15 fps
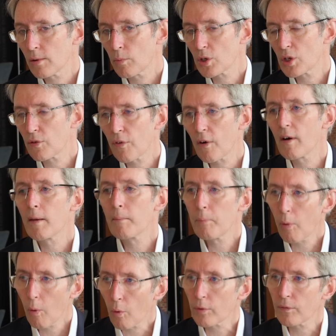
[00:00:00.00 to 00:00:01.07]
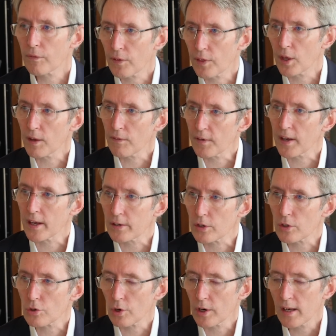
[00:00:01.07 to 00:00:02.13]
which is very important for the EV
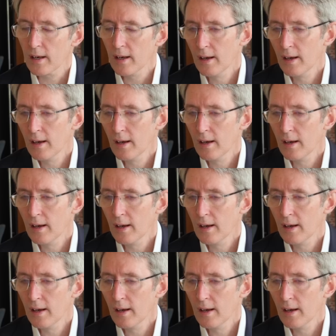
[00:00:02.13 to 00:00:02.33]
industry.